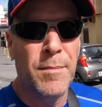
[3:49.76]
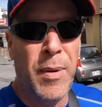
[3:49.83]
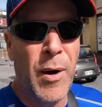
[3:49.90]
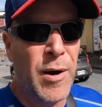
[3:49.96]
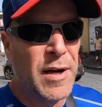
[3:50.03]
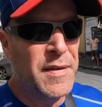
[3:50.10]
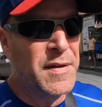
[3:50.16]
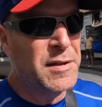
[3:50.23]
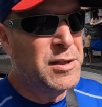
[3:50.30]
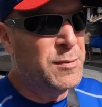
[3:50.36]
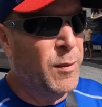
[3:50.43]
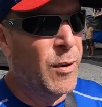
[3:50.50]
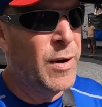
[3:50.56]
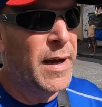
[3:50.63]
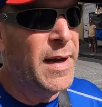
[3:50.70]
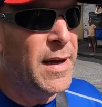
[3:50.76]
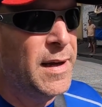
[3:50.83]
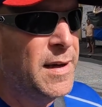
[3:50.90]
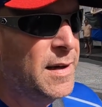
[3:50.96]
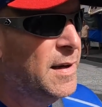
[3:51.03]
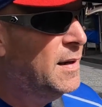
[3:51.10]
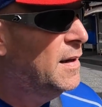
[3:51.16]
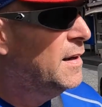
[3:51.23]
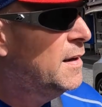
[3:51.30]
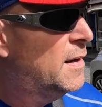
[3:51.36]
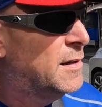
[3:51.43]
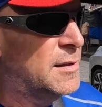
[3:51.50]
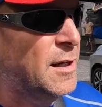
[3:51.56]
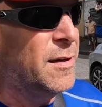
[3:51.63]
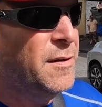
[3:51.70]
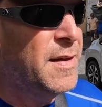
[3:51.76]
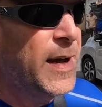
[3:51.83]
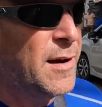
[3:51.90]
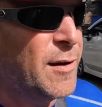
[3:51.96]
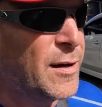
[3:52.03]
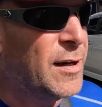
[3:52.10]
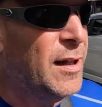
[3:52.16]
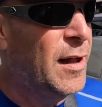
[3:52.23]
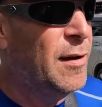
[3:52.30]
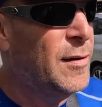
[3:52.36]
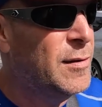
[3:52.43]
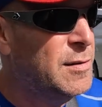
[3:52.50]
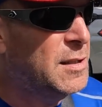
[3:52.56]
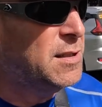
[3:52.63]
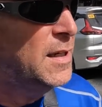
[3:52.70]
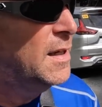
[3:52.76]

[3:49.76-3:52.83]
party this morning. So they are closed.